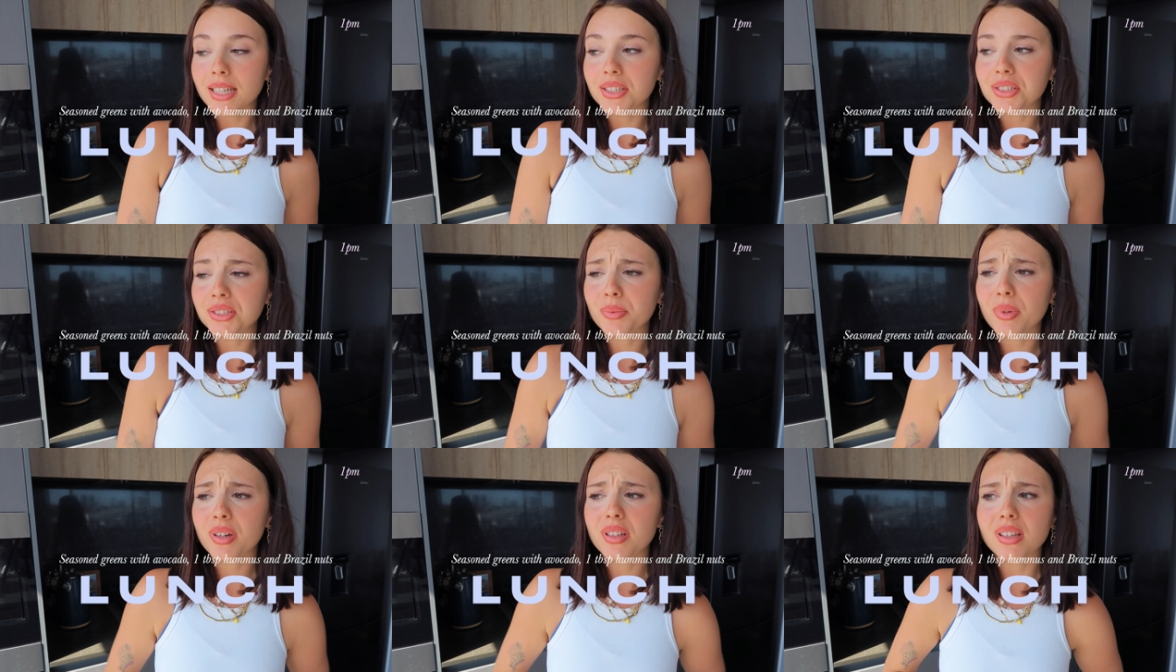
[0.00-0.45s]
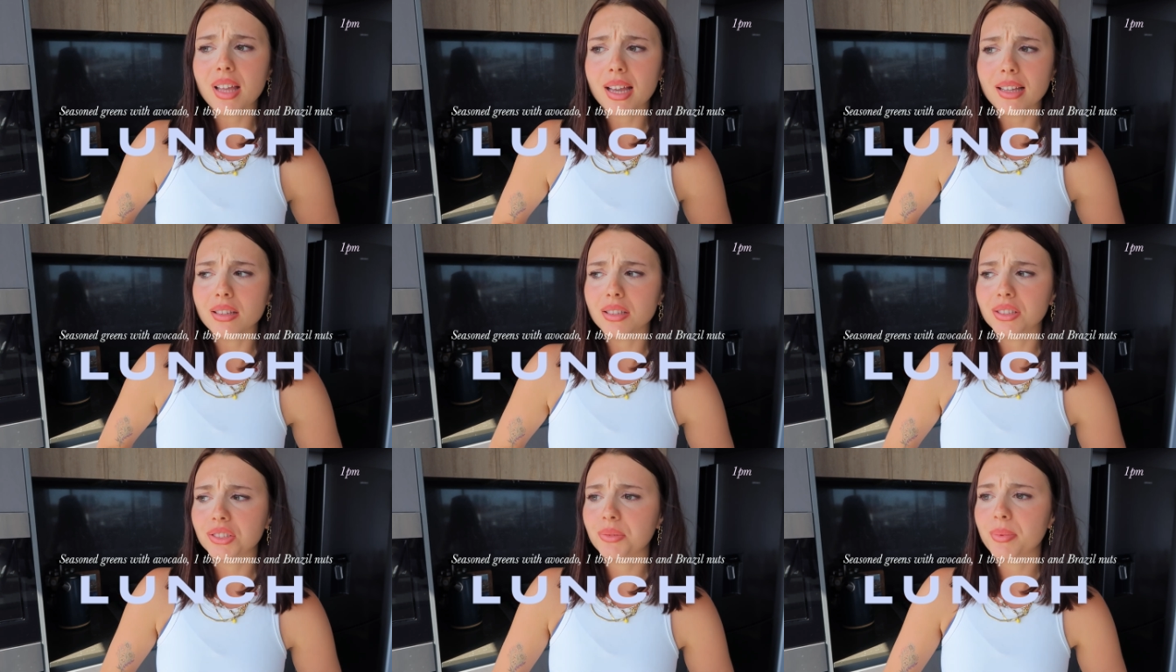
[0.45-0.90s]
I just want a
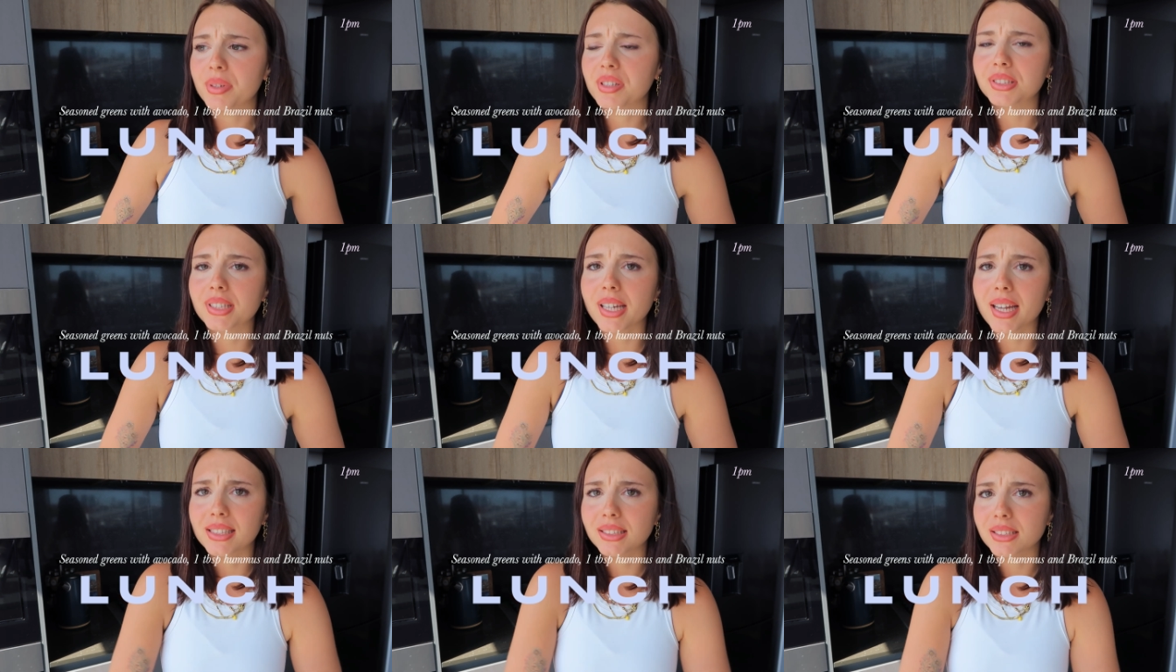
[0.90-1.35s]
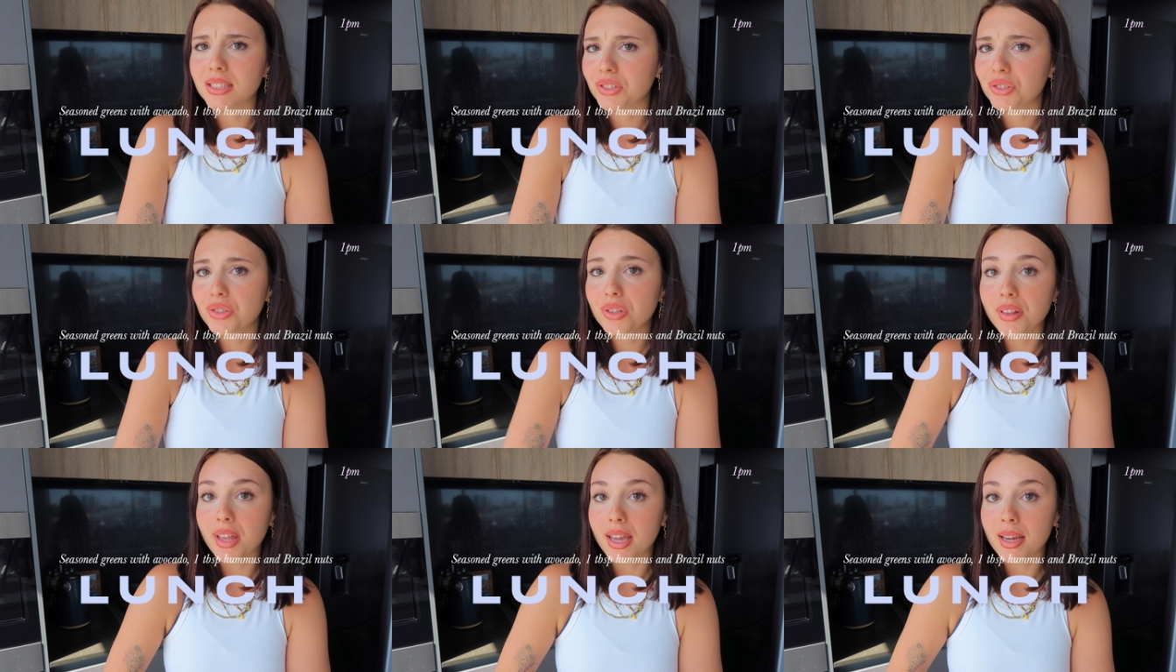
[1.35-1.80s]
light lunch because I had
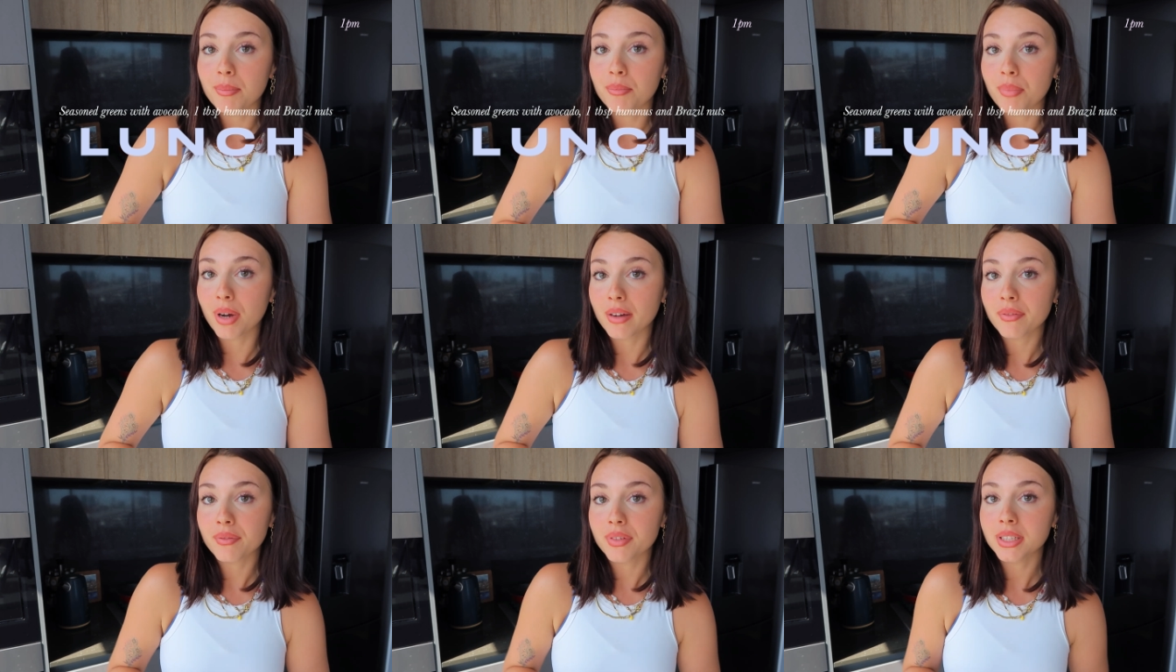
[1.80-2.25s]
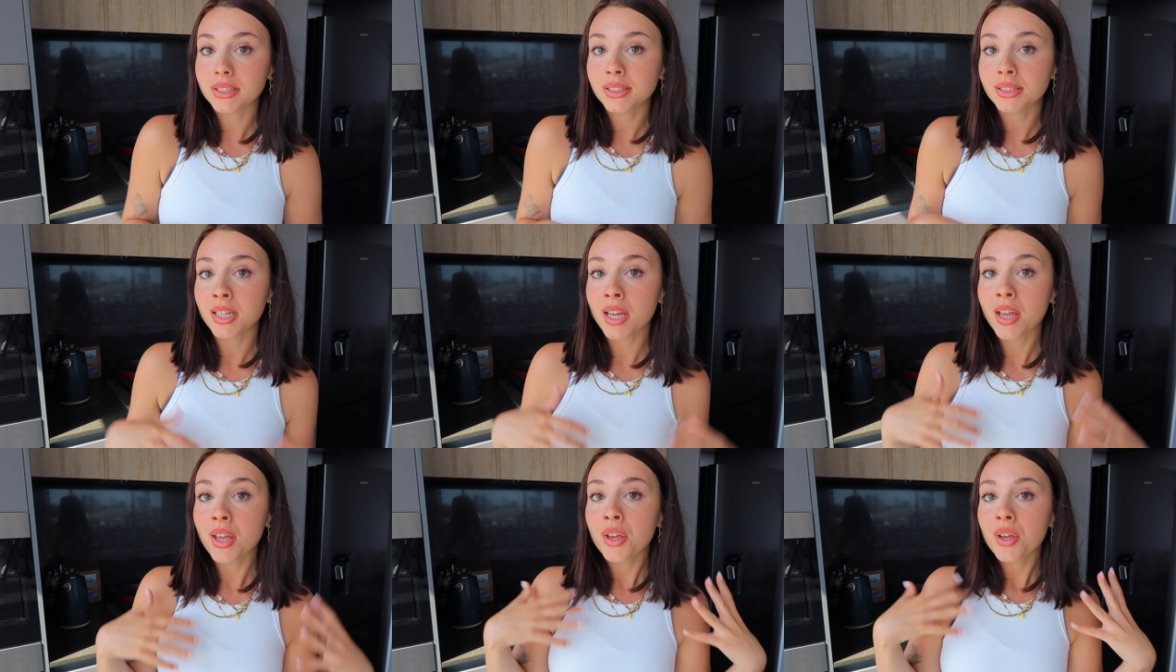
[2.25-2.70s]
such a late
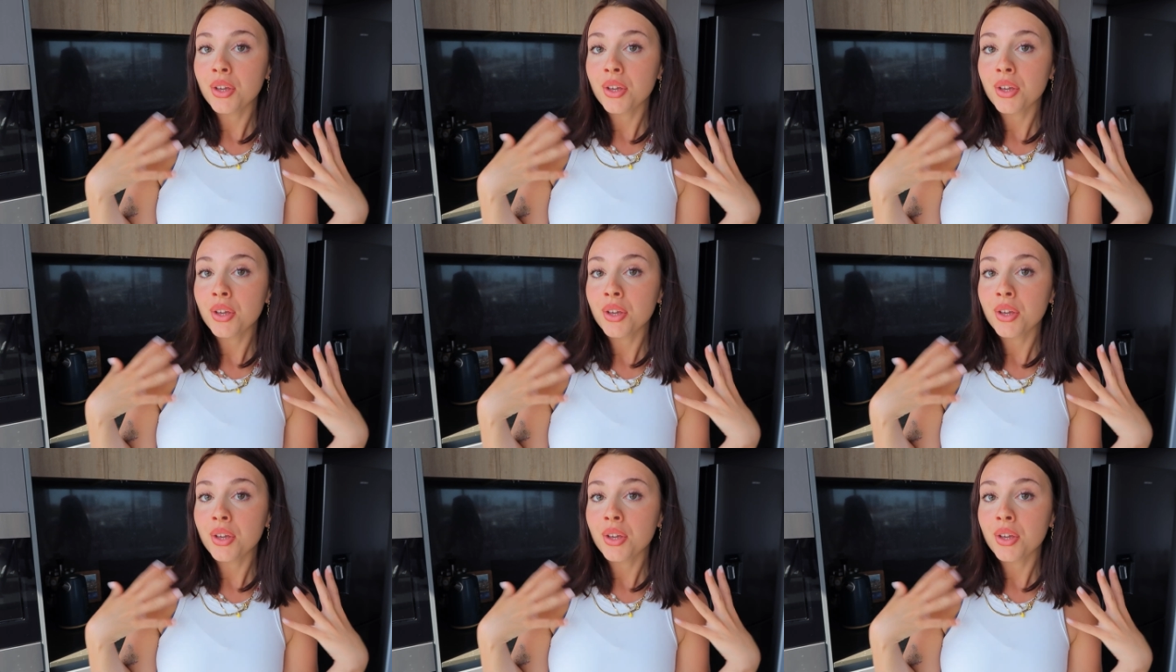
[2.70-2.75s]
breakfast.